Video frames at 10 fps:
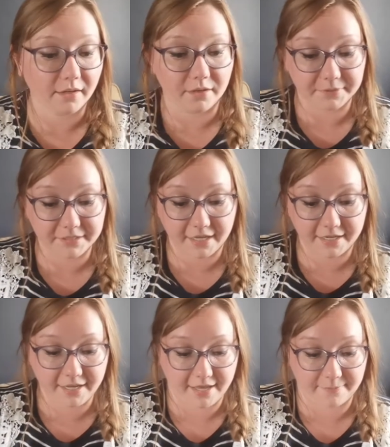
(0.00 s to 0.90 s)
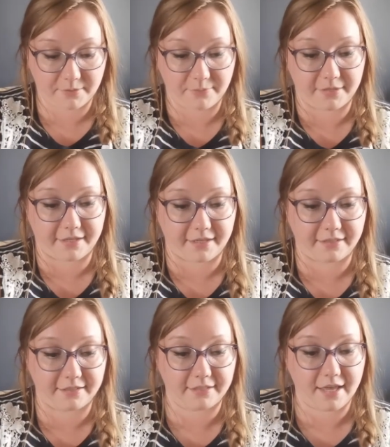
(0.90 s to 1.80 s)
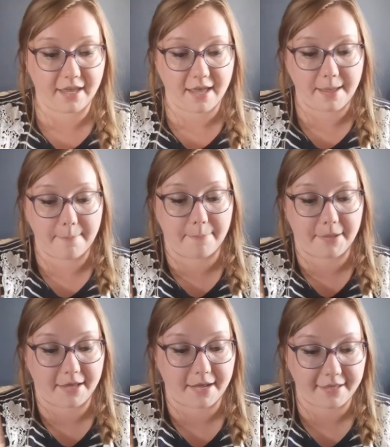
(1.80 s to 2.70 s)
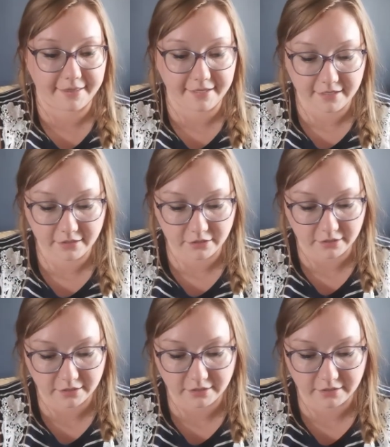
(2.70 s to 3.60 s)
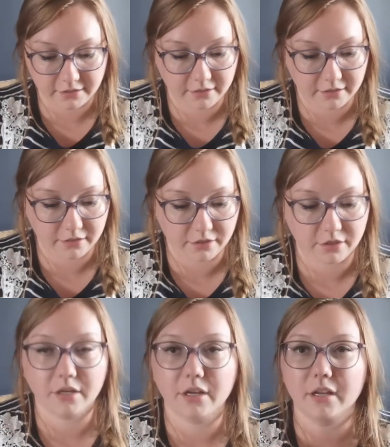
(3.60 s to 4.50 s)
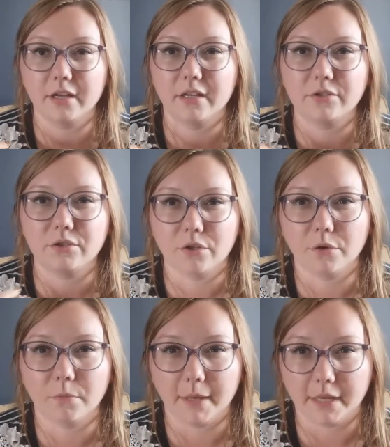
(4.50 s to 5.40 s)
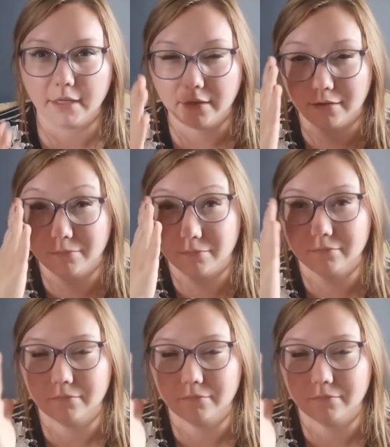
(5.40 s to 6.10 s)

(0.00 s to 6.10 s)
and was kind of happy with it, but I think it's just too many